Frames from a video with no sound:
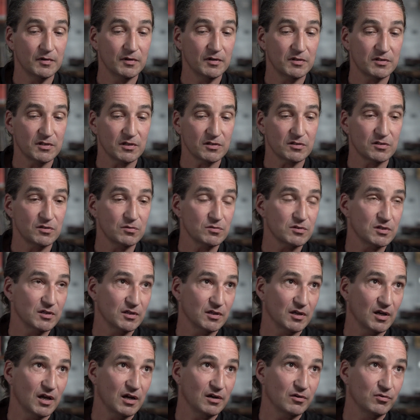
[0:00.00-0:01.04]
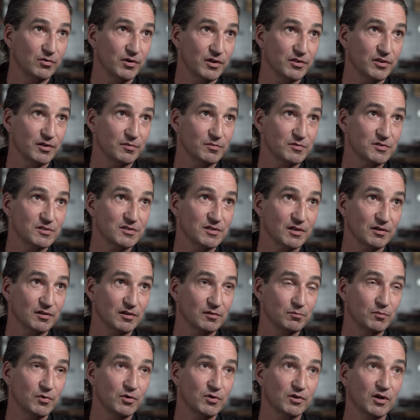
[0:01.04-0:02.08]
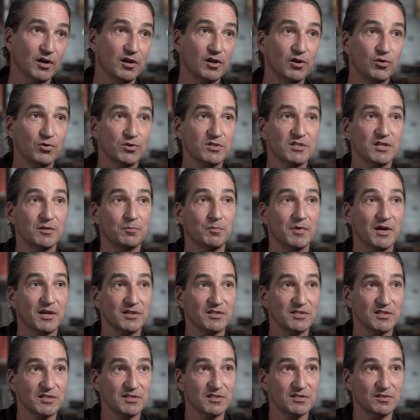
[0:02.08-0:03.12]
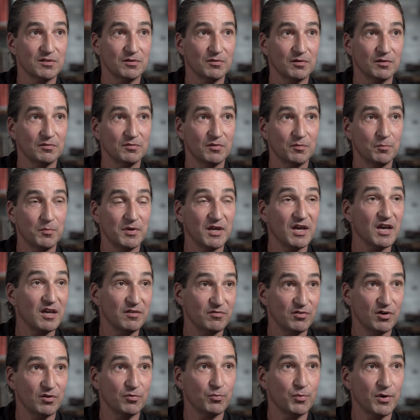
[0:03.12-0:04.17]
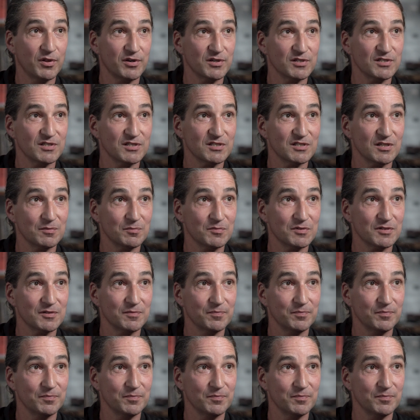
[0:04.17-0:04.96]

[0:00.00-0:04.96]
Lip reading: It's just using algorithms that more closely matches the behavior of weather systems.